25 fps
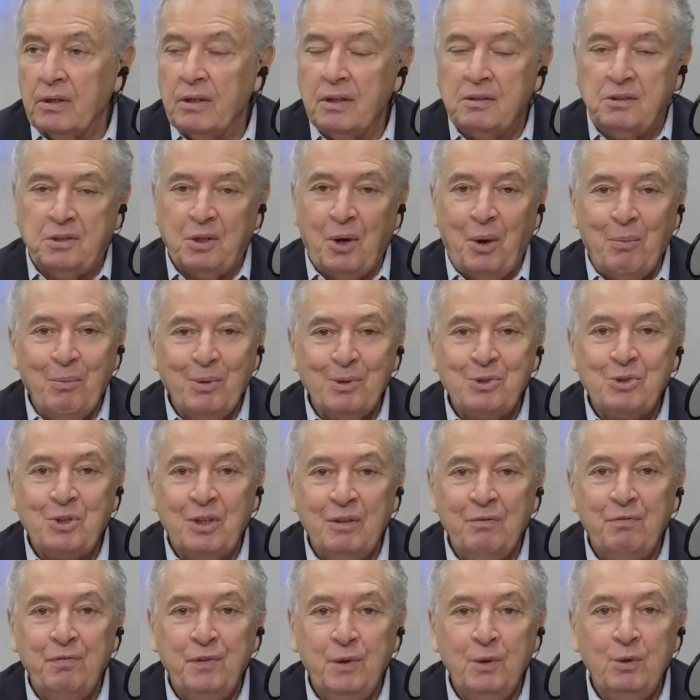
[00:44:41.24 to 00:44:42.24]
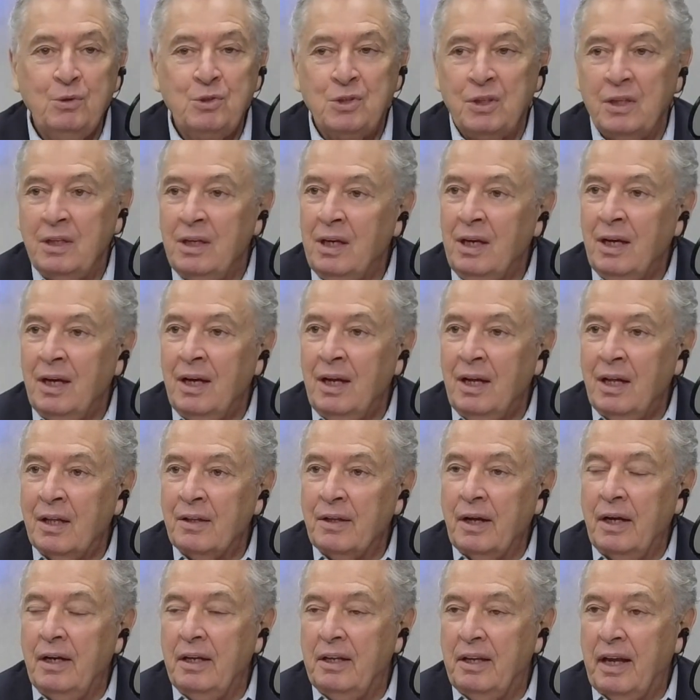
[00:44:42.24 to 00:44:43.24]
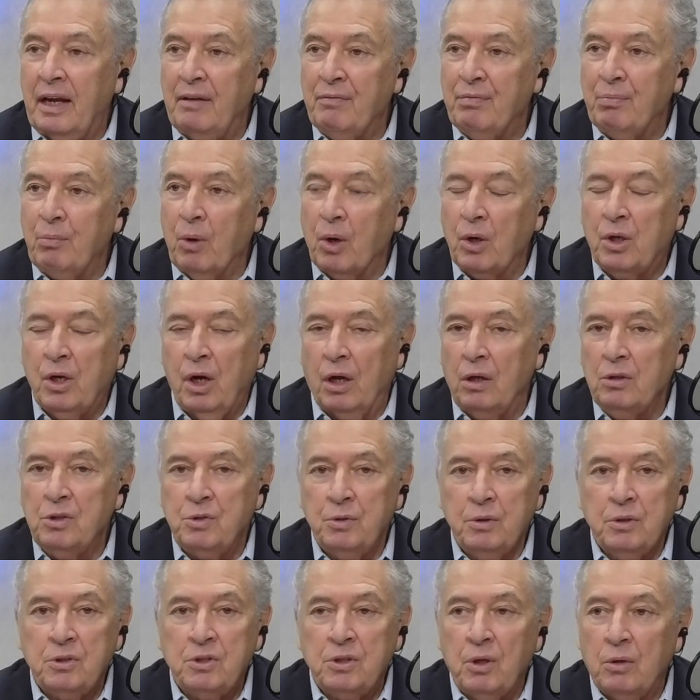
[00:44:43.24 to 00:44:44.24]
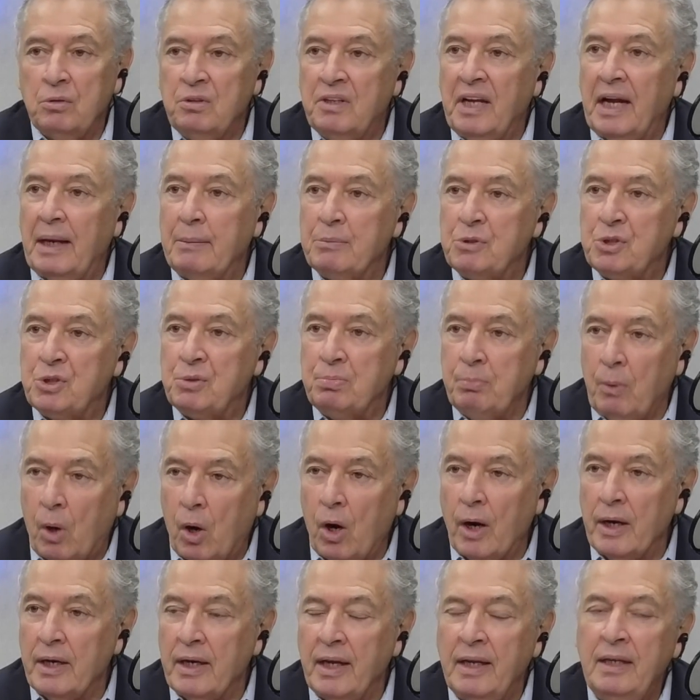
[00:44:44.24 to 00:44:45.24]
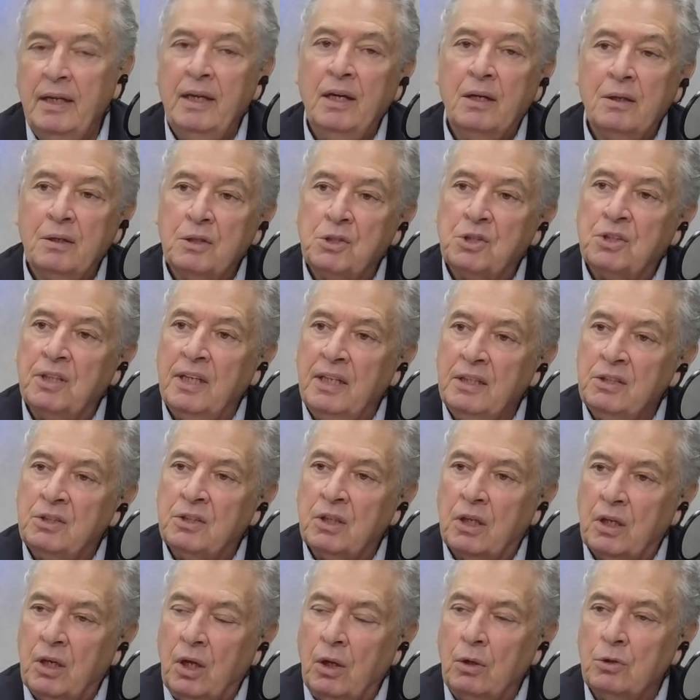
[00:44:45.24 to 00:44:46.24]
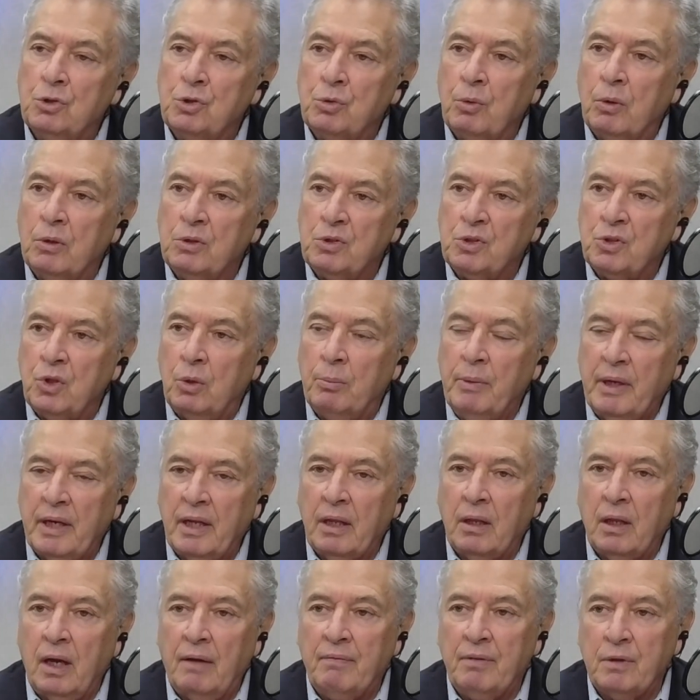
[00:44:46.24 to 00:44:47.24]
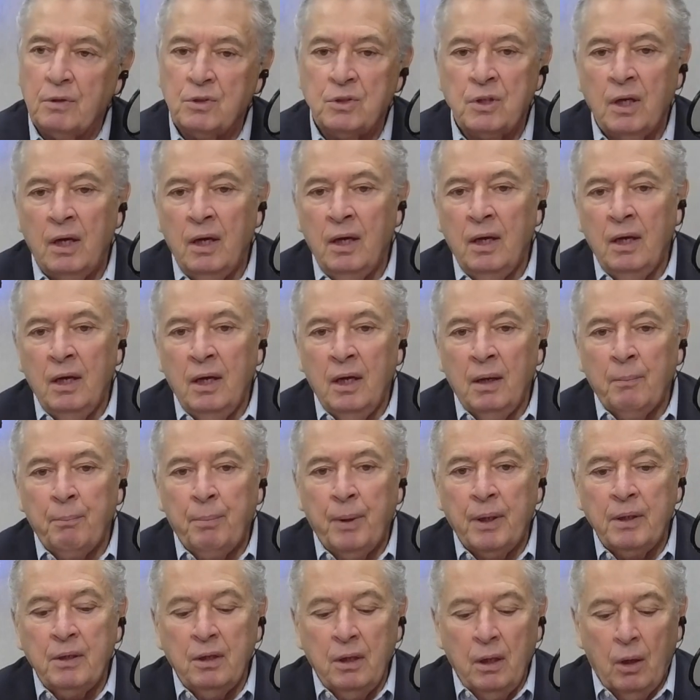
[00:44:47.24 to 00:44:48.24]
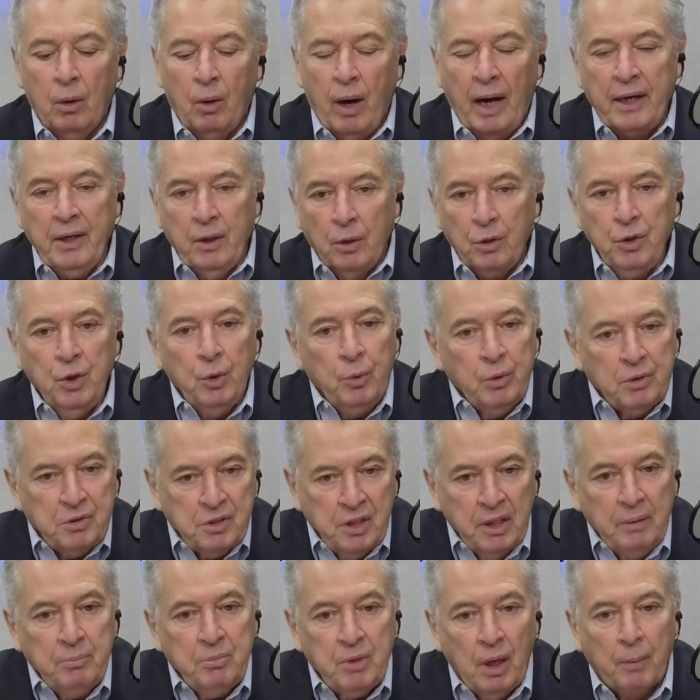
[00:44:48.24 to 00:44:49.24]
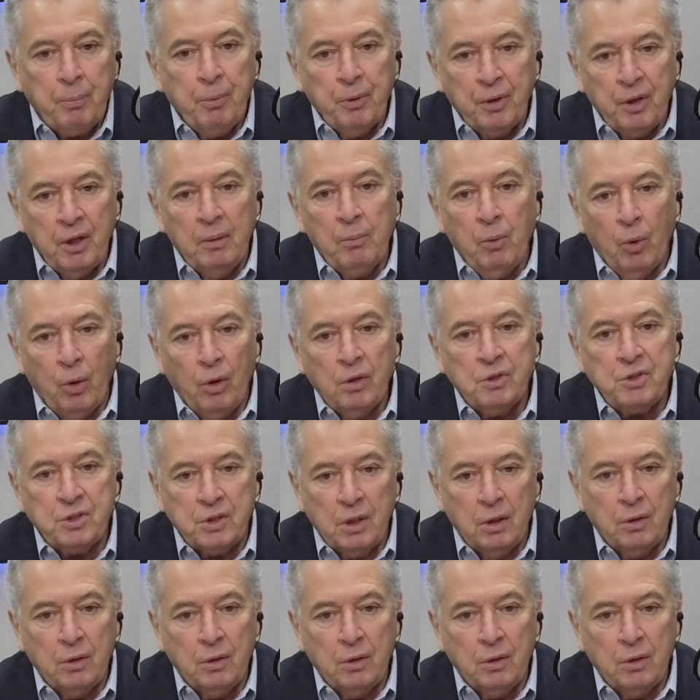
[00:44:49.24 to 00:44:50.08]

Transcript: It's almost confusing that he came from our culture. He's so damn smart, and he understands the culture on so many levels. But you know, I know you were teamed up with him also.